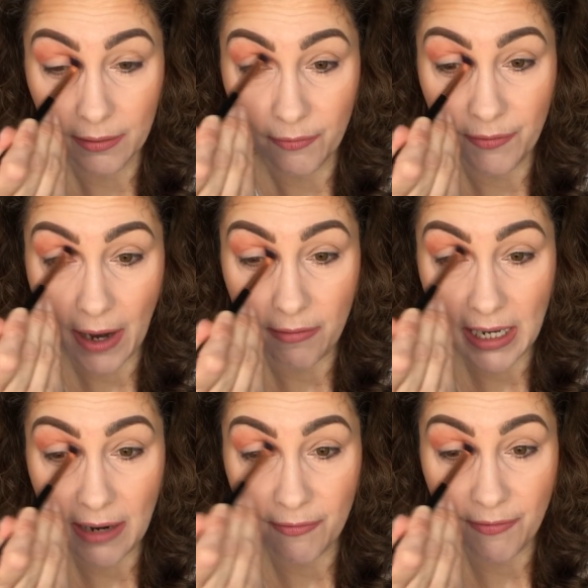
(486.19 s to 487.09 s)

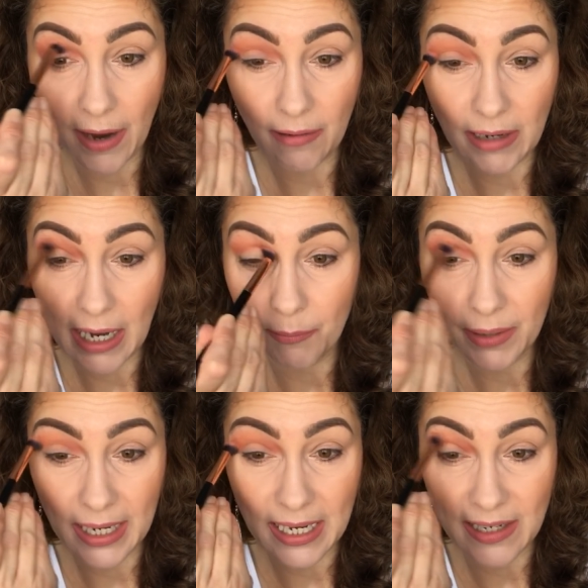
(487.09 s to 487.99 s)
Very, very
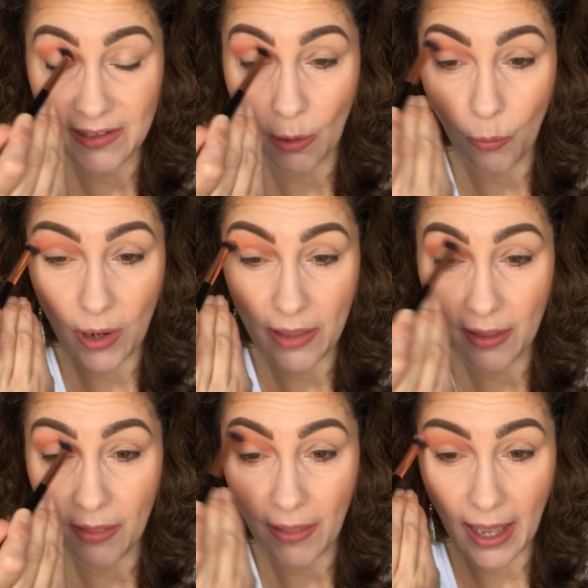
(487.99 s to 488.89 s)
pleased
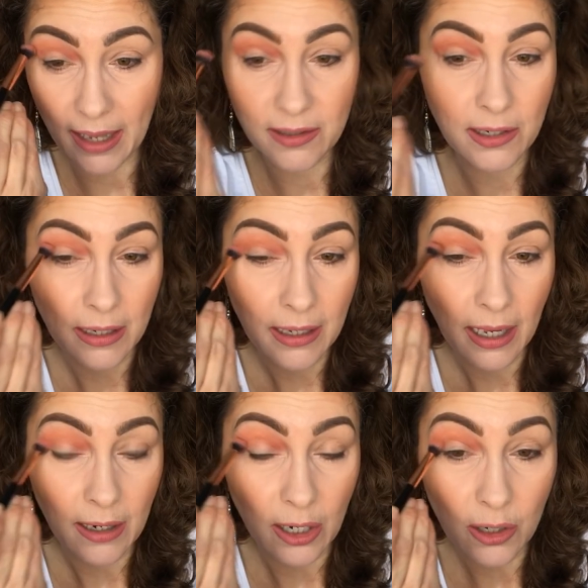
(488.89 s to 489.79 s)
with that
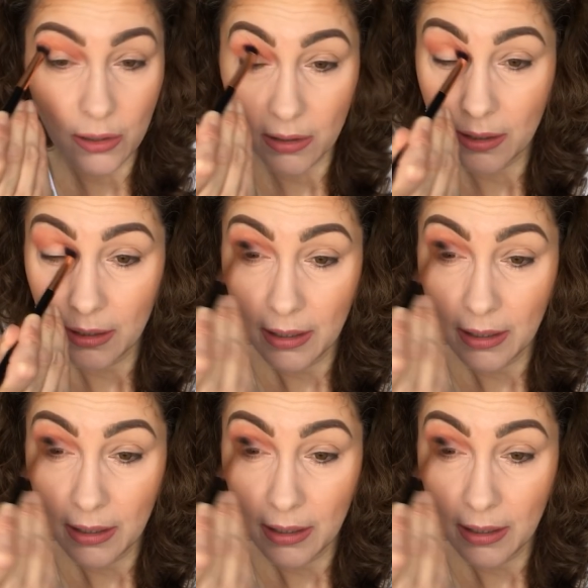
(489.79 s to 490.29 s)
look.